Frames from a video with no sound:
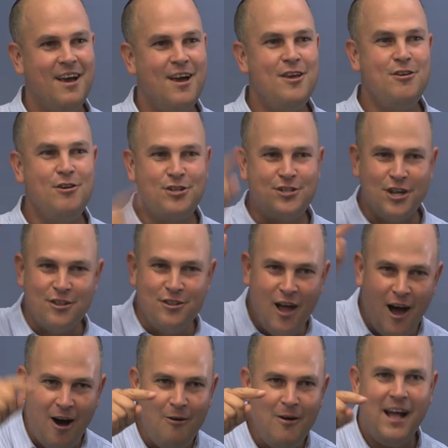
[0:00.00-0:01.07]
You should
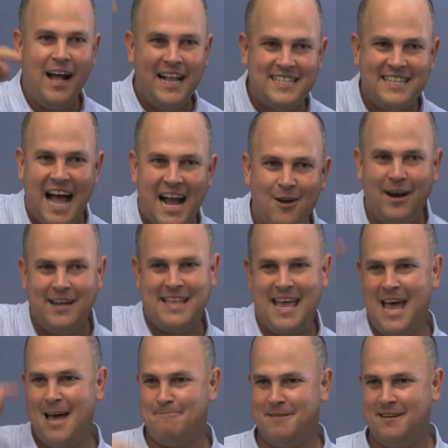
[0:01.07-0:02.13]
know it's not going to
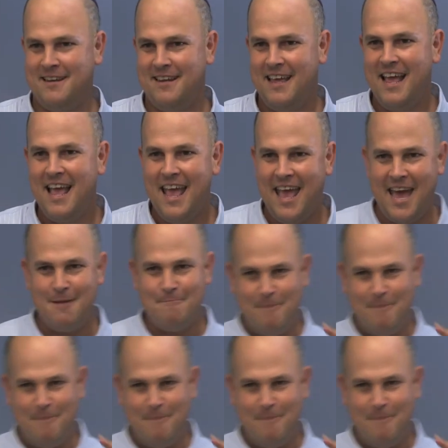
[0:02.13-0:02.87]
happen. And